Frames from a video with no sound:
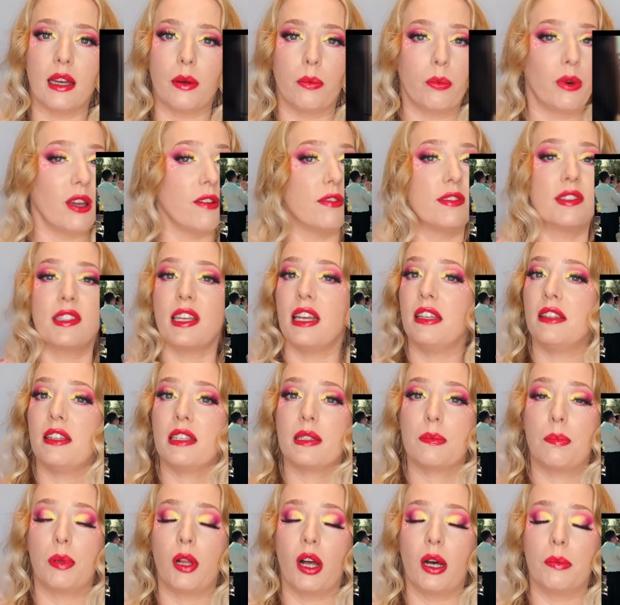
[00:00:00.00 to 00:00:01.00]
and we've seen
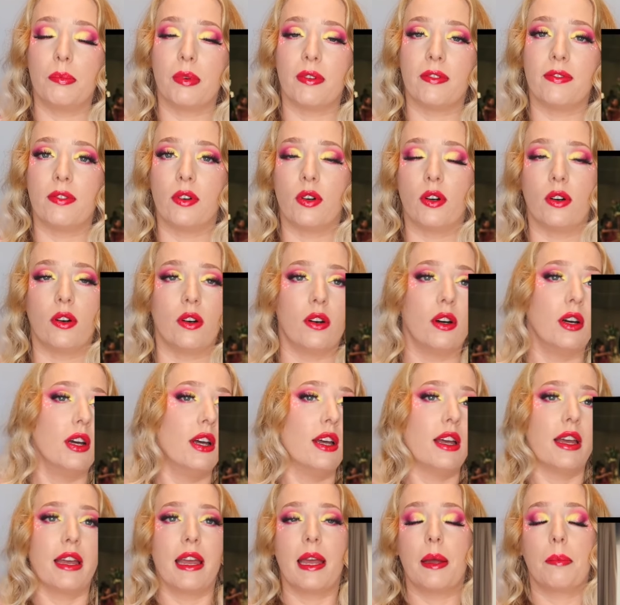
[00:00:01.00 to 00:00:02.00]
this plot before.
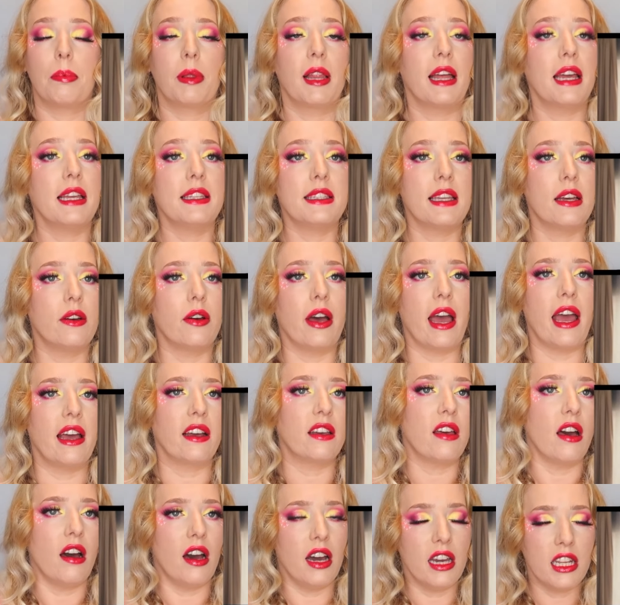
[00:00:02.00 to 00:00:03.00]
It plays out
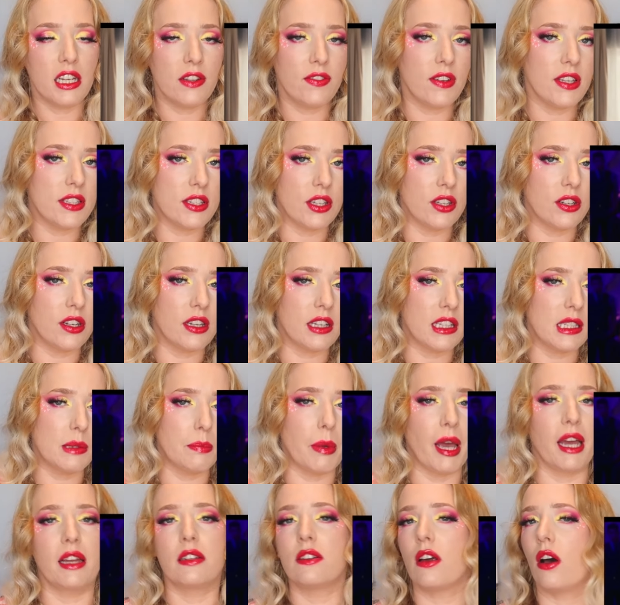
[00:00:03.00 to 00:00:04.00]
kind of as you'd
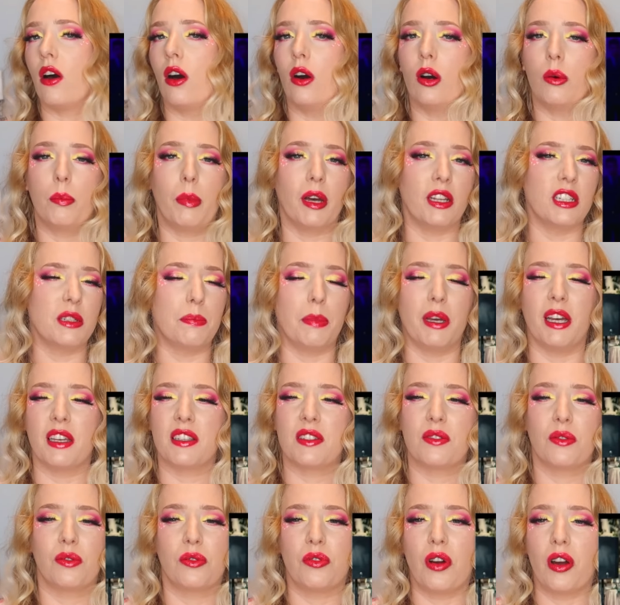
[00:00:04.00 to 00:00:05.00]
expect, a whole bunch of
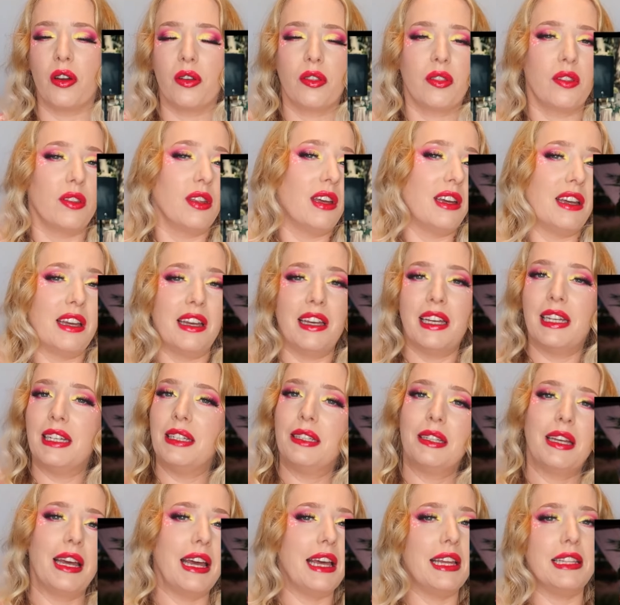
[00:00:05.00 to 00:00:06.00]
personal growth.
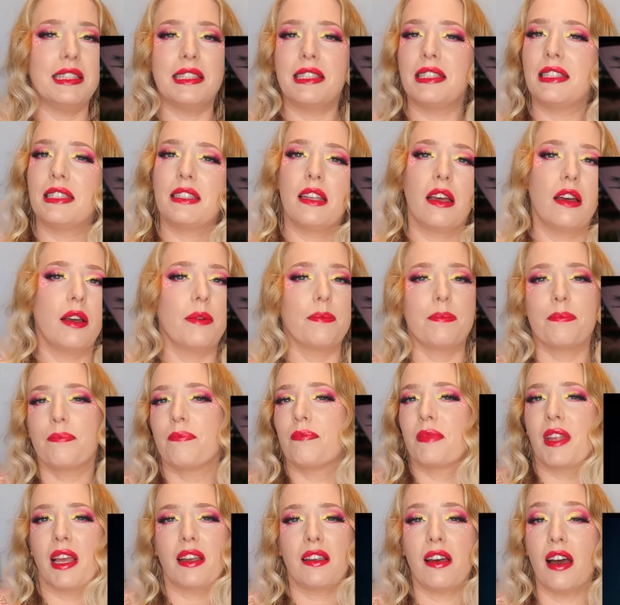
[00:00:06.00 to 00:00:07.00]
It's
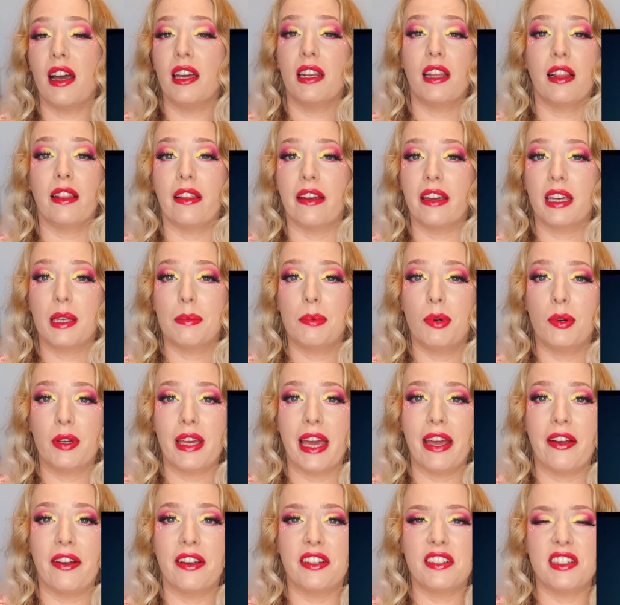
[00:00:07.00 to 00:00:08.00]
kind of likeable
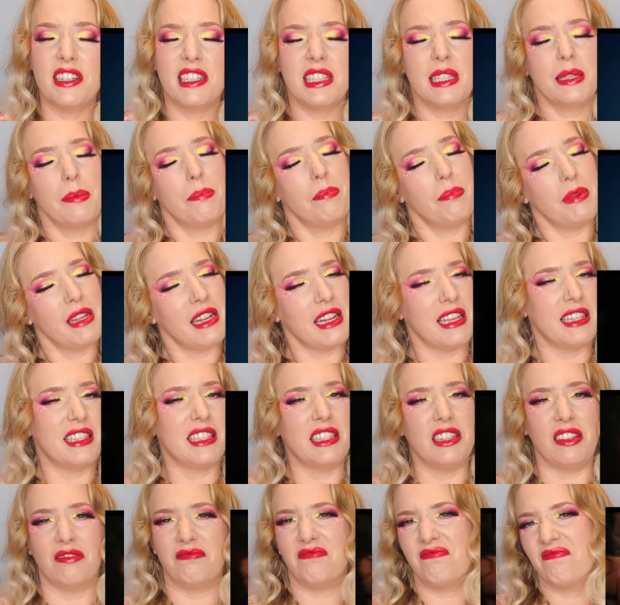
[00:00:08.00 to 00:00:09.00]
characters, but
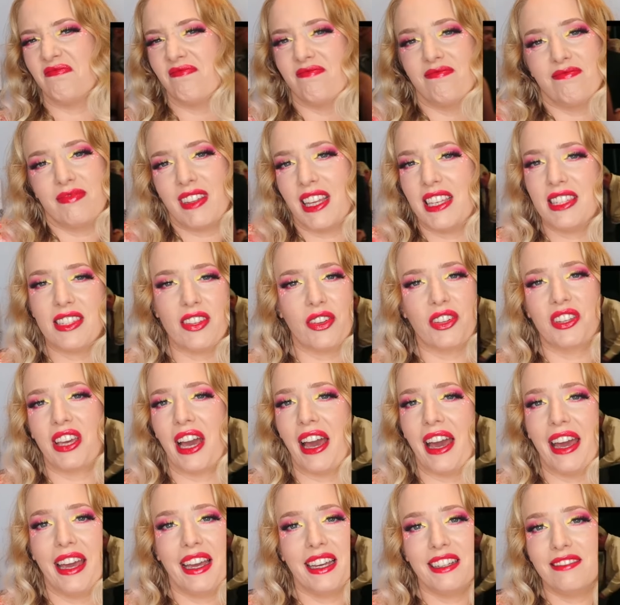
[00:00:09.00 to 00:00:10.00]
it's
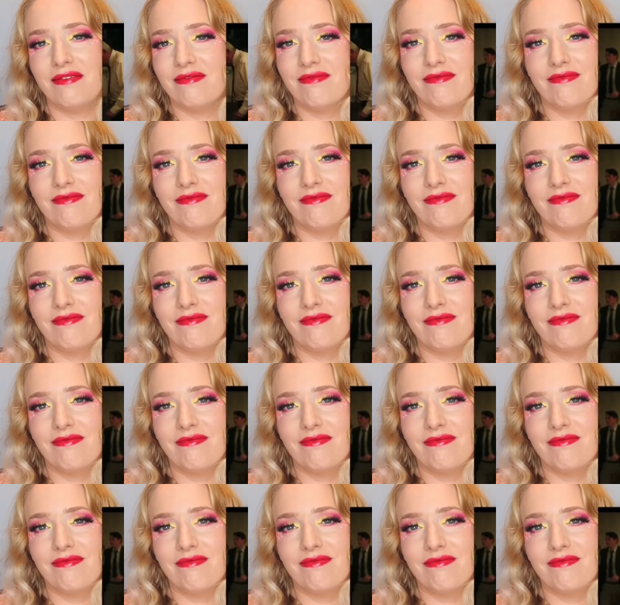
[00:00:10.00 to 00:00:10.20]
okay.